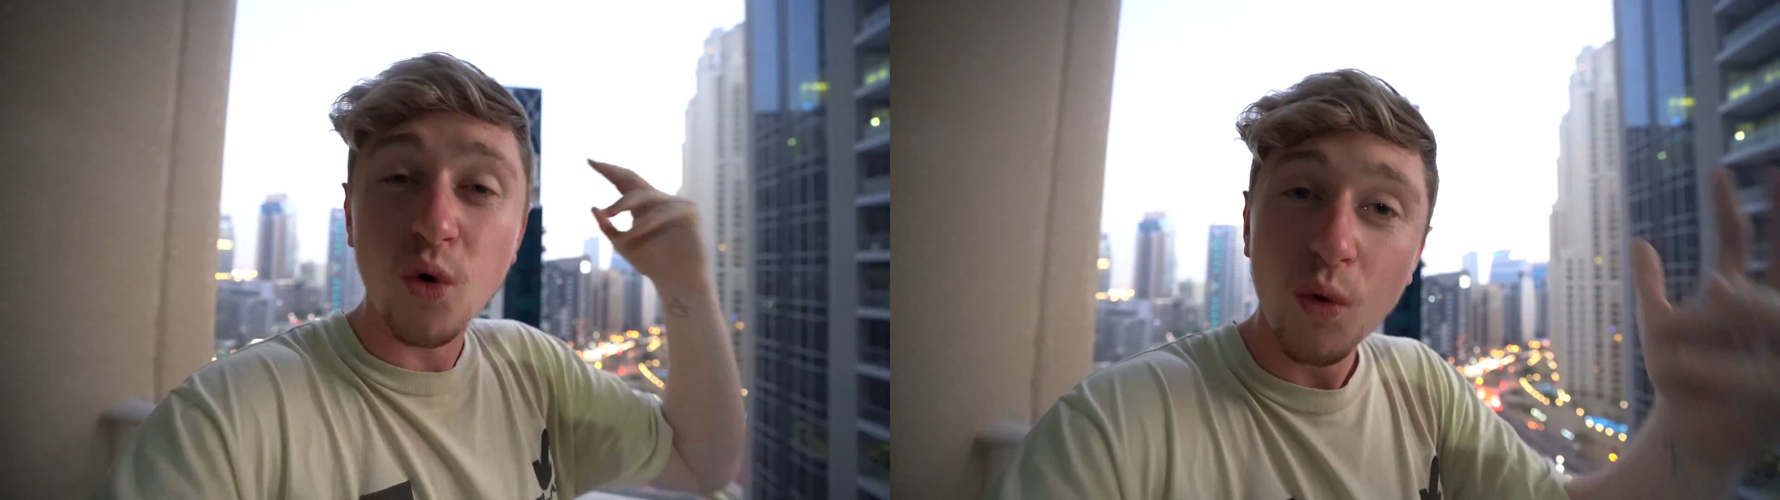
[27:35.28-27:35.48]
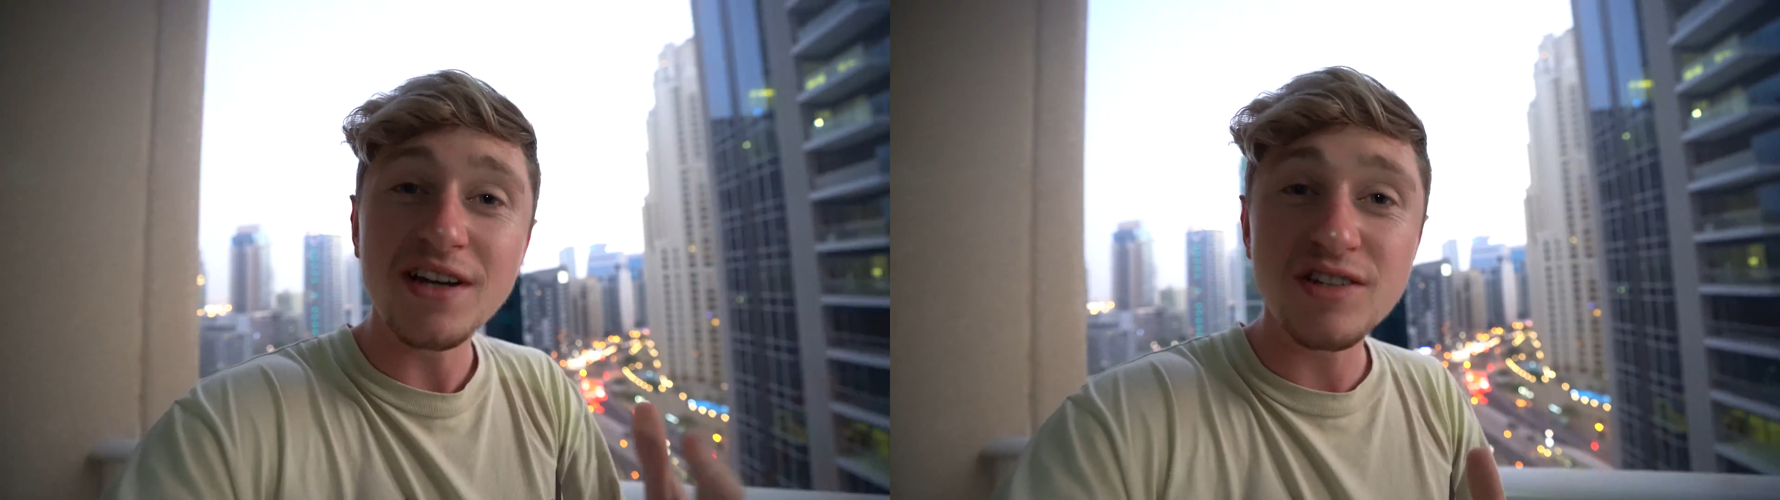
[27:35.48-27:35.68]

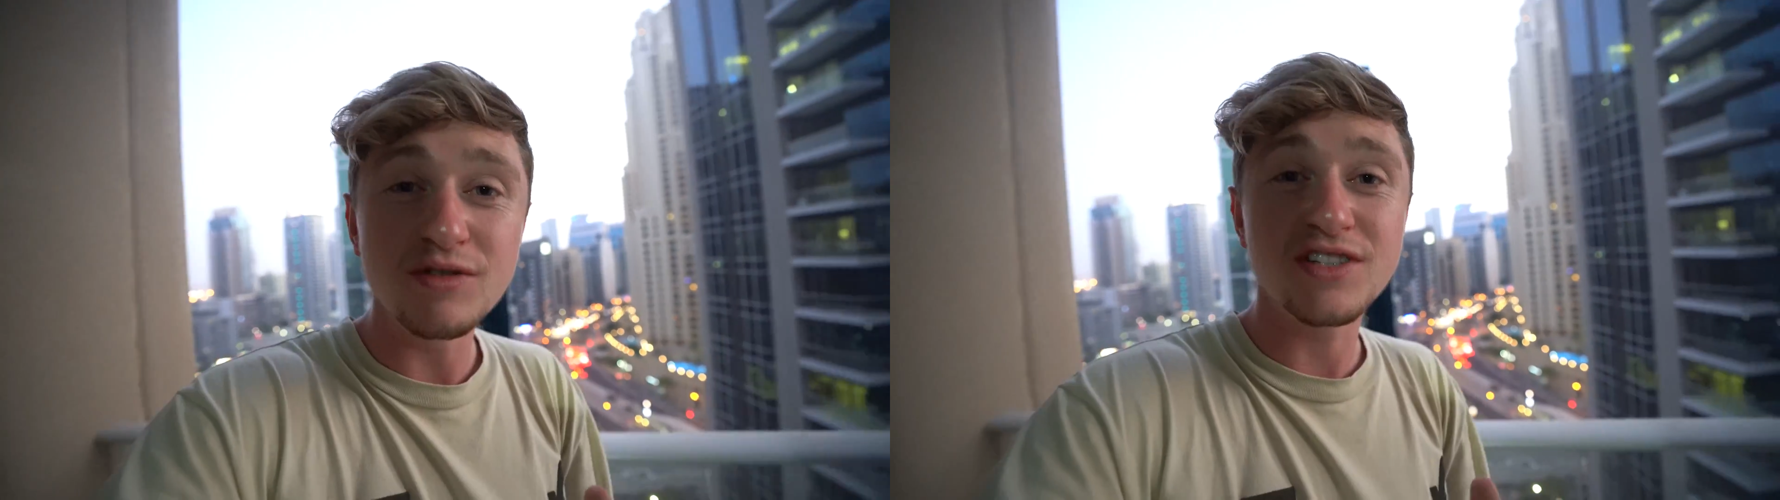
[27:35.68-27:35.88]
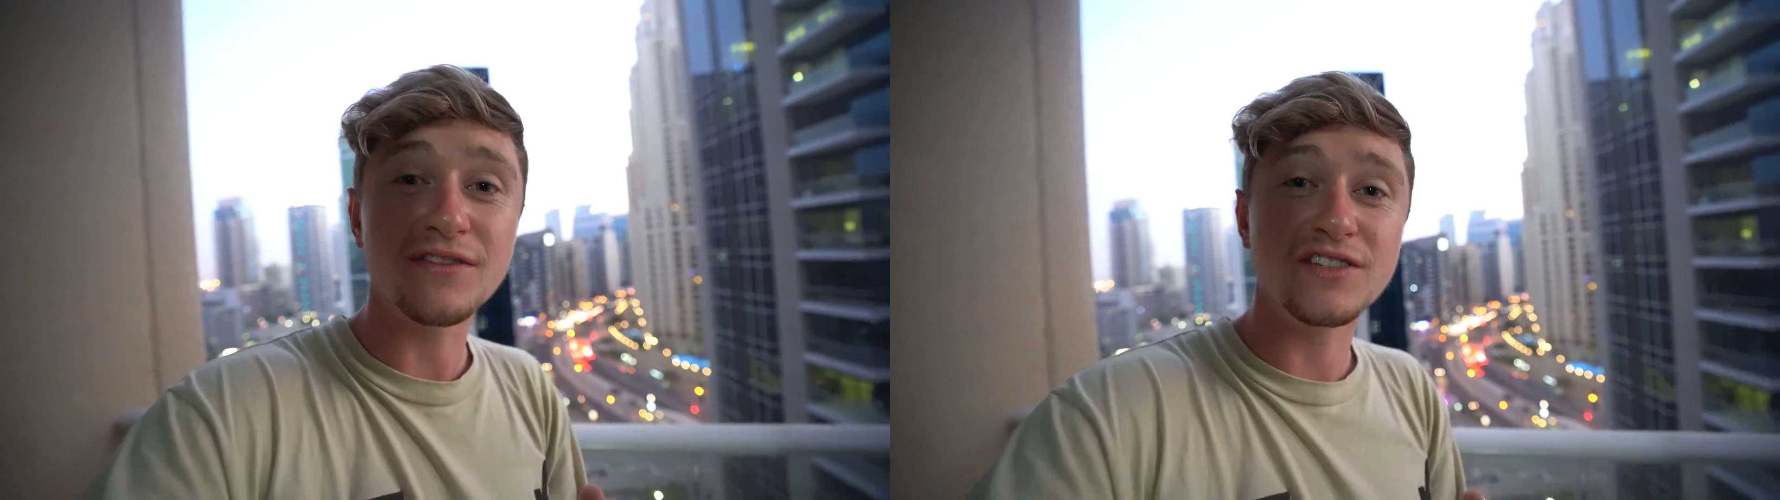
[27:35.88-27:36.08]
always new
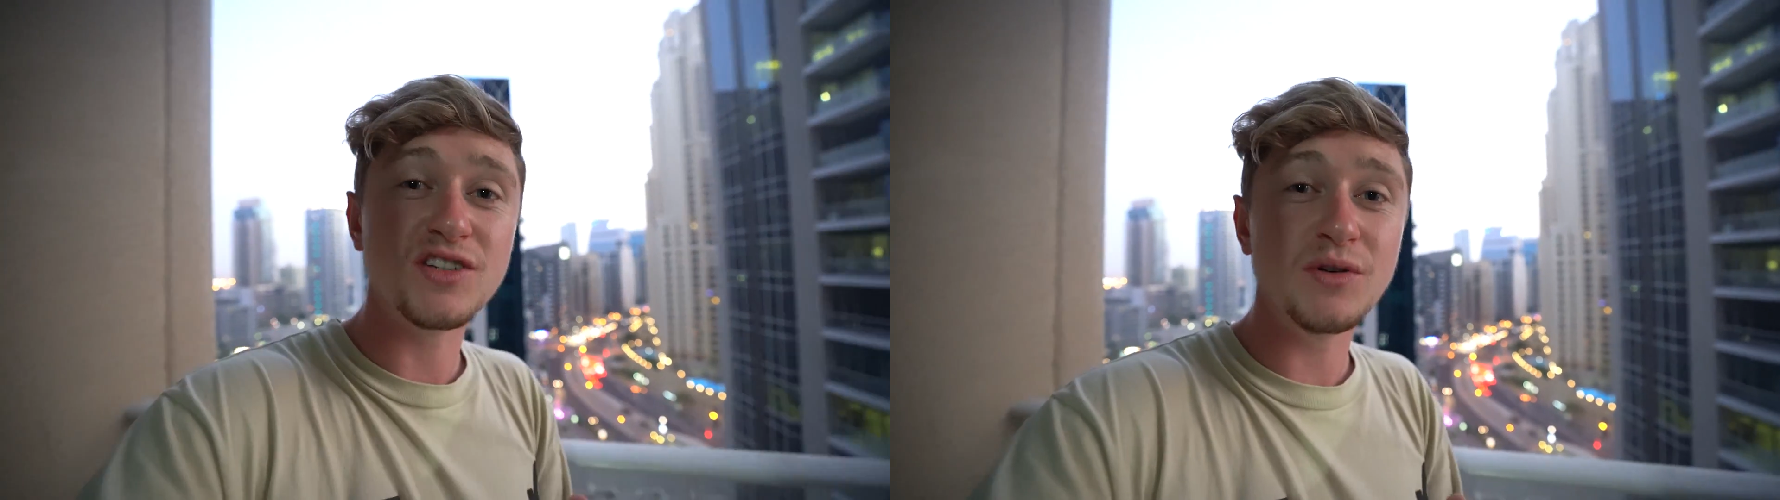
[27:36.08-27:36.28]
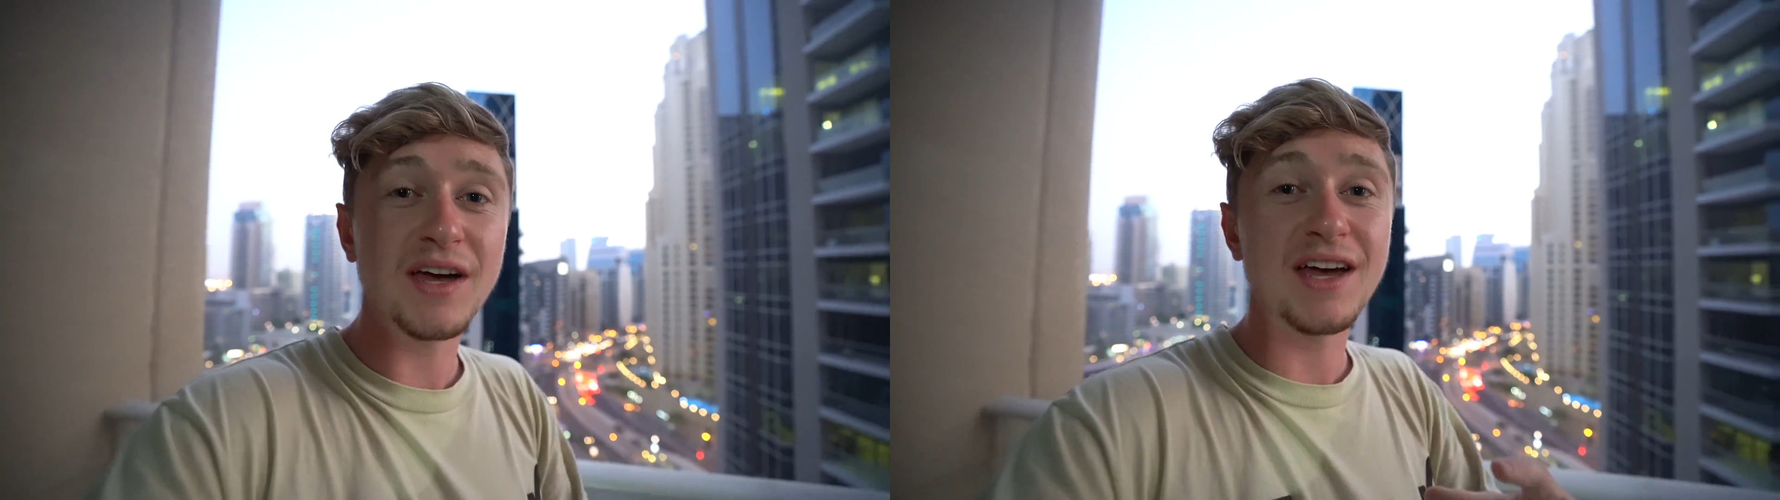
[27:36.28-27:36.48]
stuff to
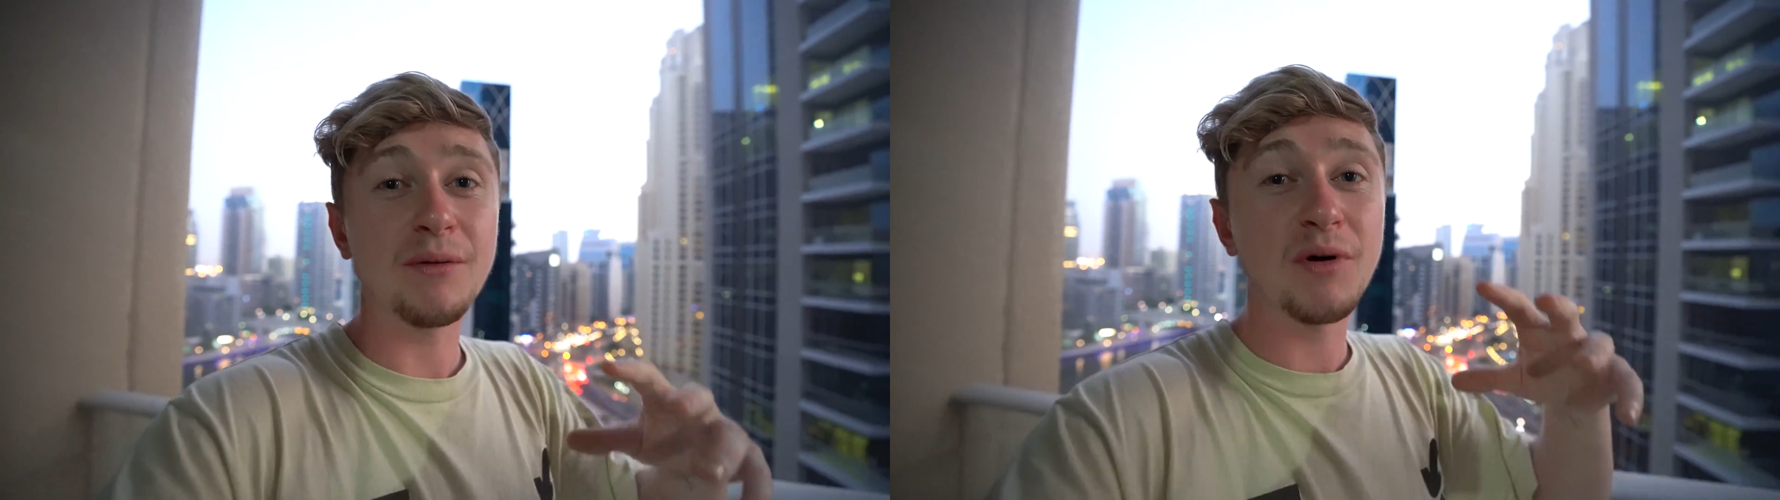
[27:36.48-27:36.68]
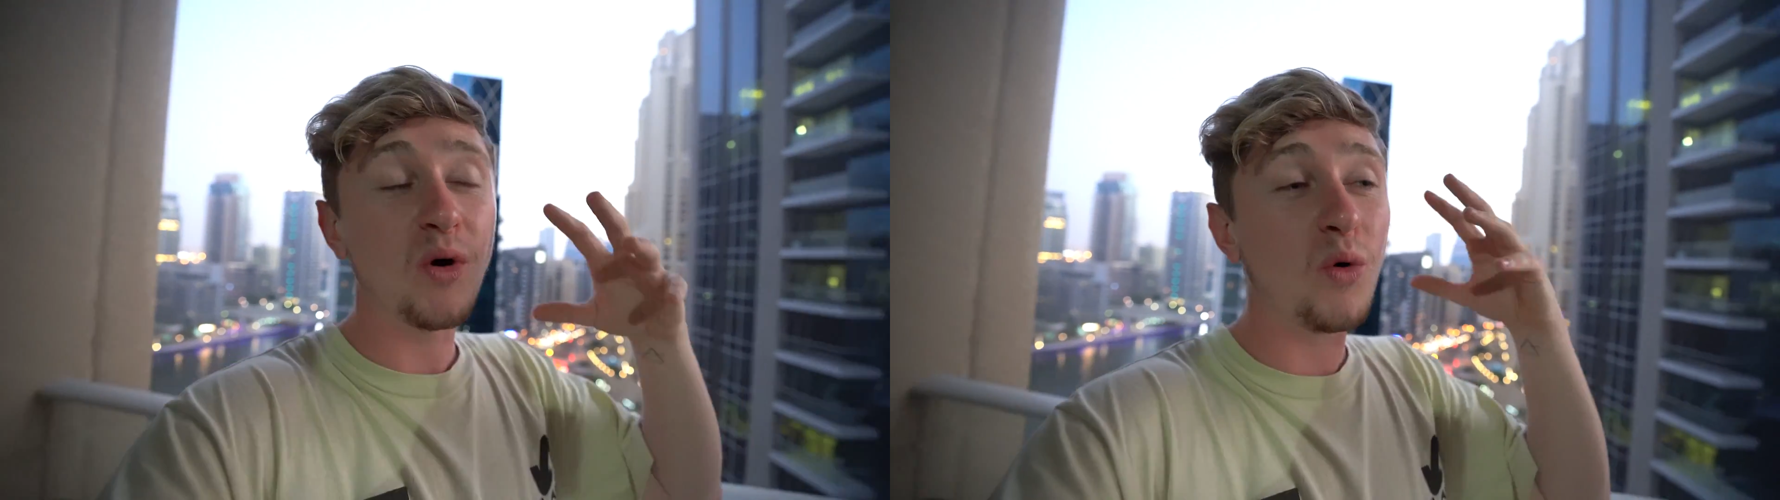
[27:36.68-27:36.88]
do here and we're